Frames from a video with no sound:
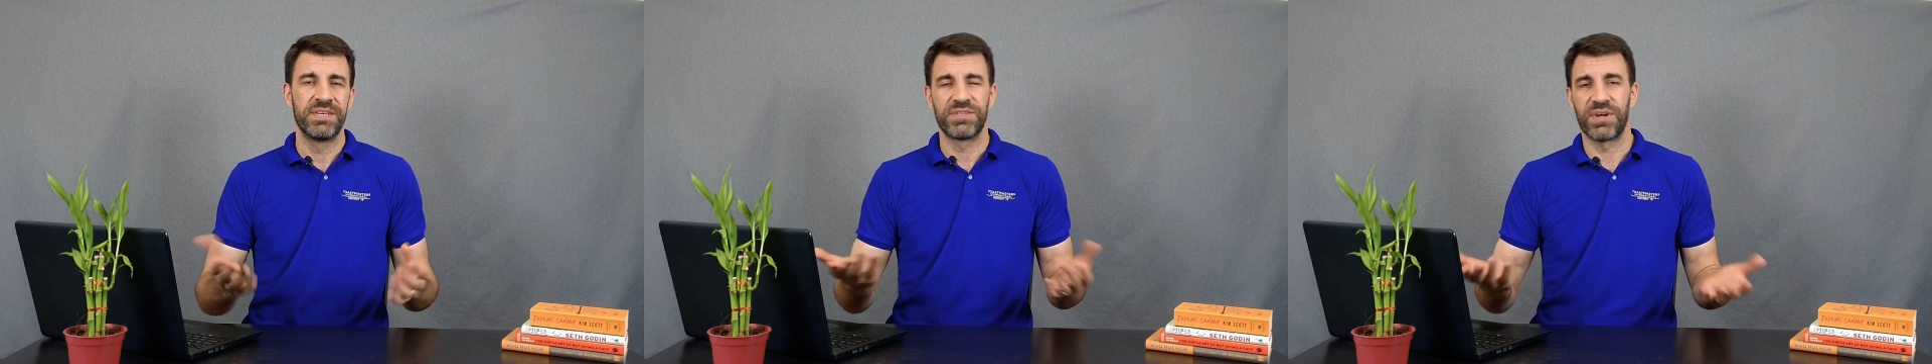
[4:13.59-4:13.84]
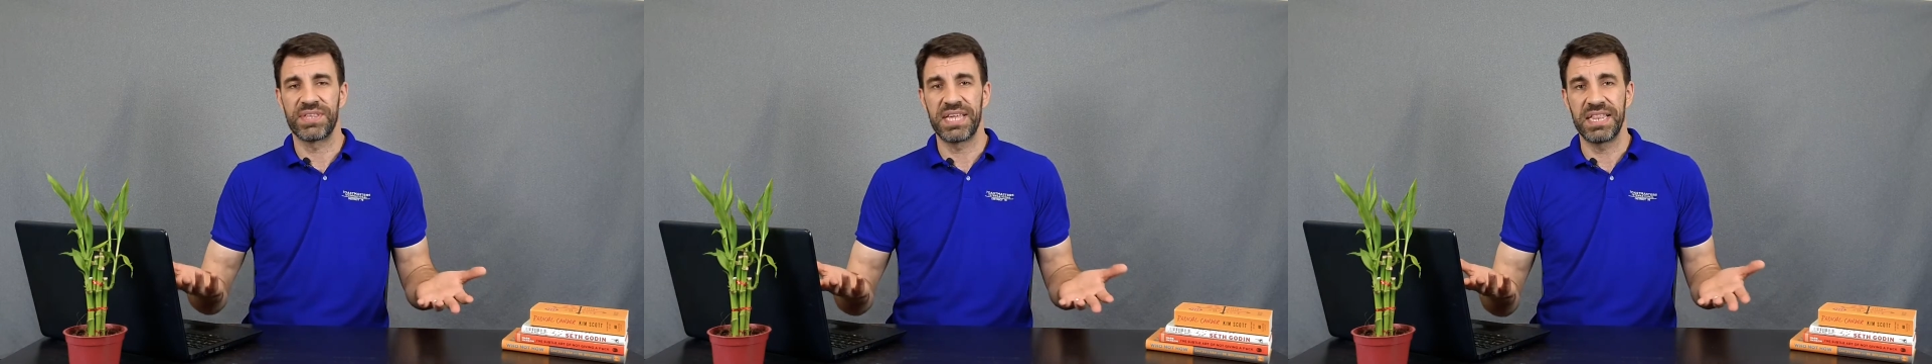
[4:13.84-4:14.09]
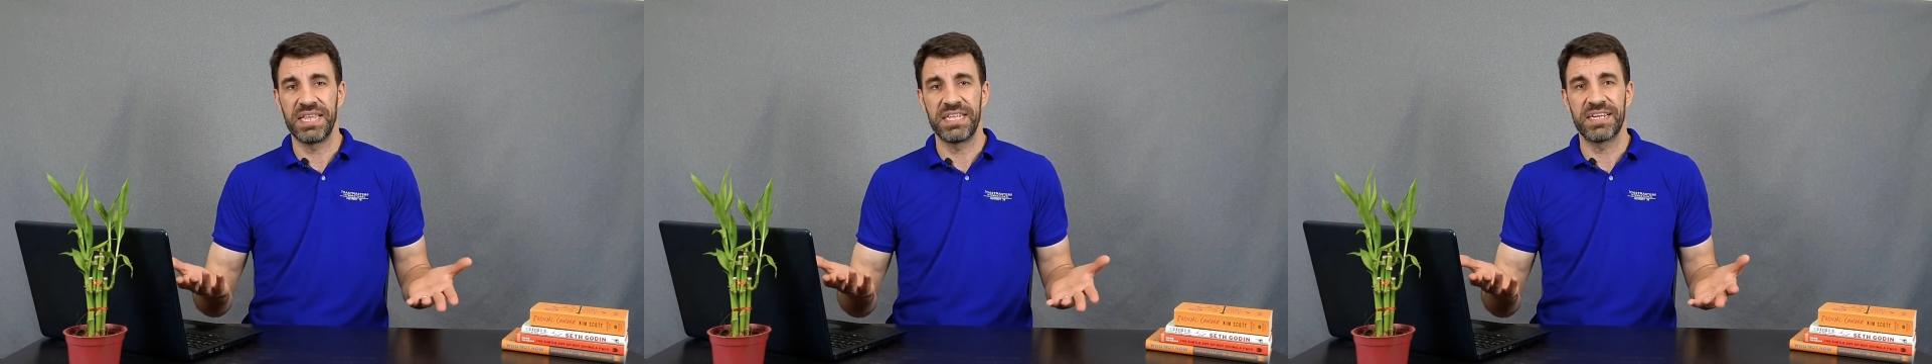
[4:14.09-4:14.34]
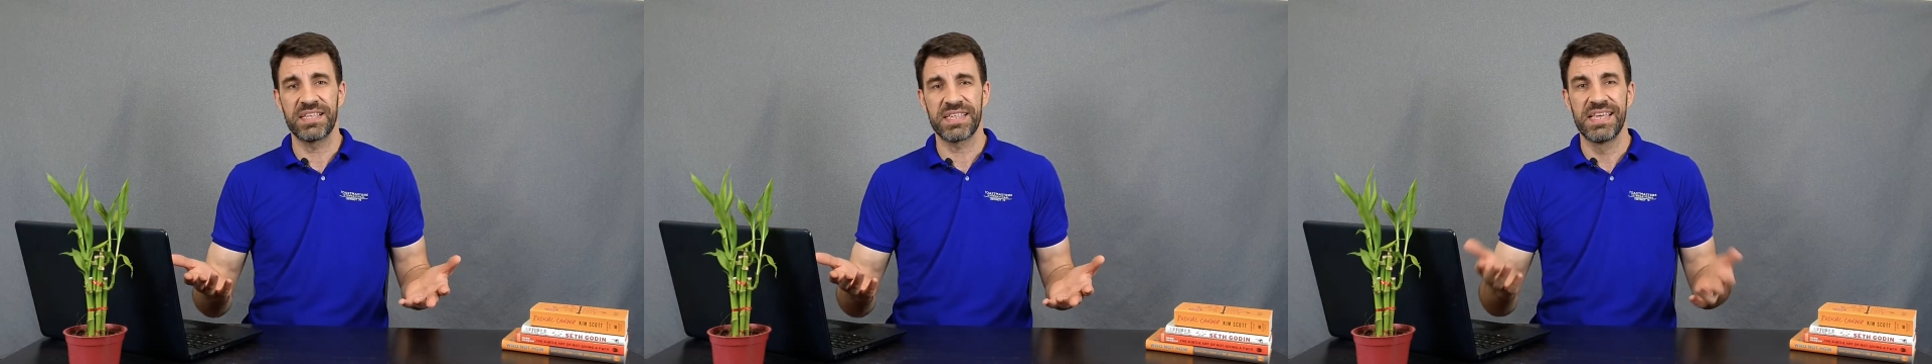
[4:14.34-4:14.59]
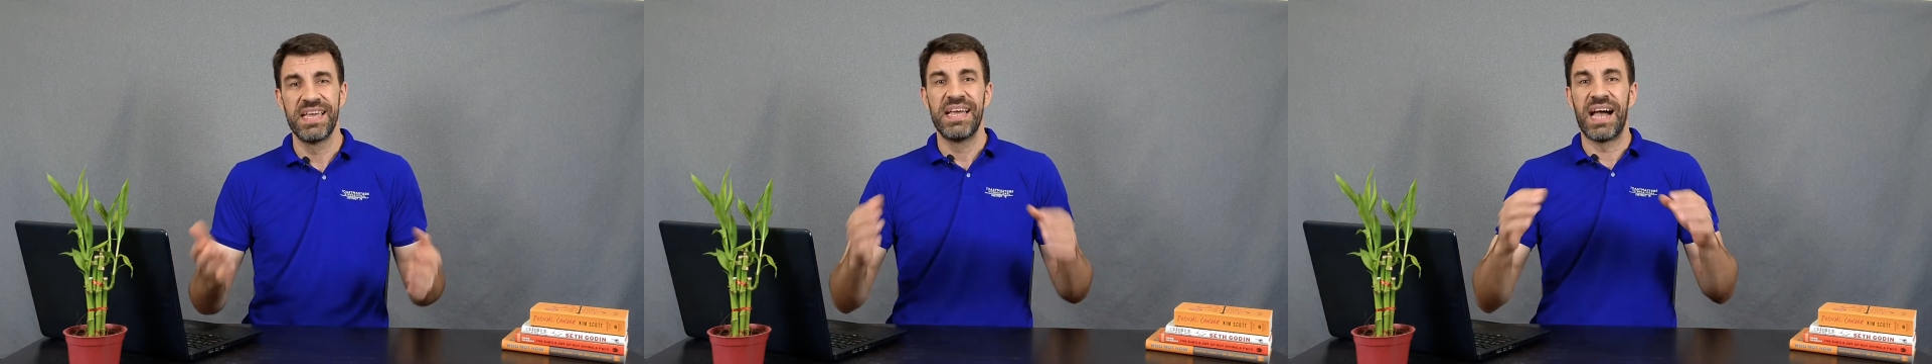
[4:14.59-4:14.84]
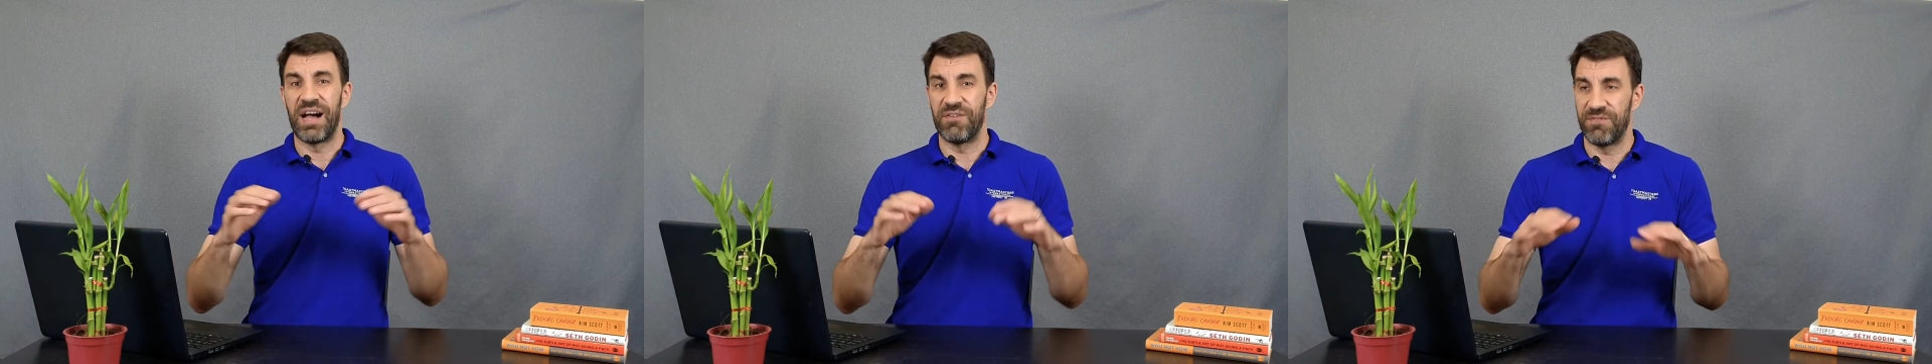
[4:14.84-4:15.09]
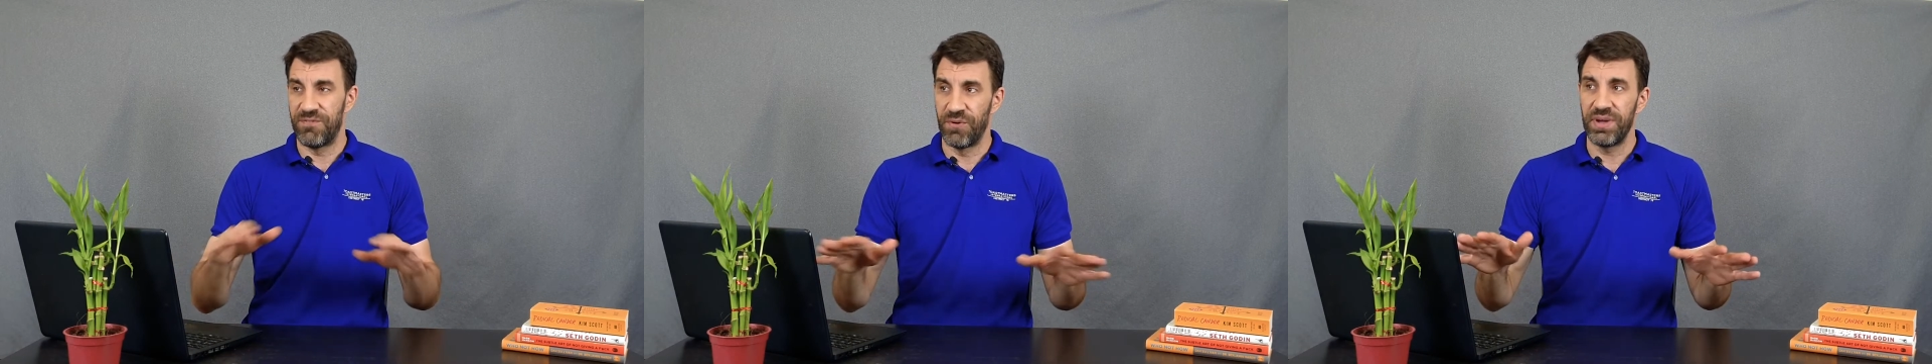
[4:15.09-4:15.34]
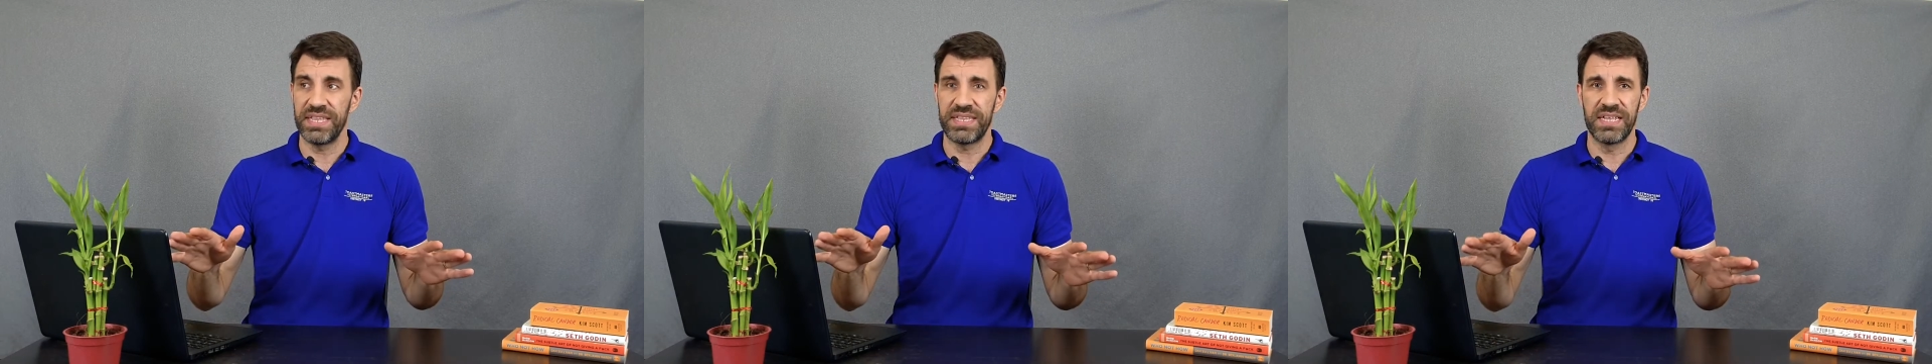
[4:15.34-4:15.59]
Toxic leaders
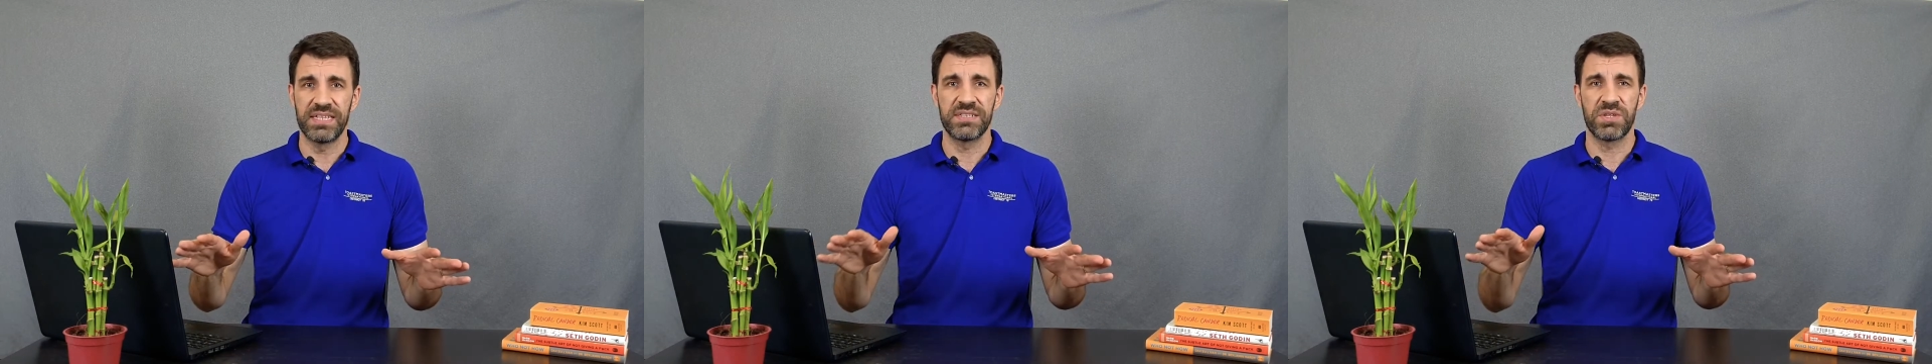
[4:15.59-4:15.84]
avoid telling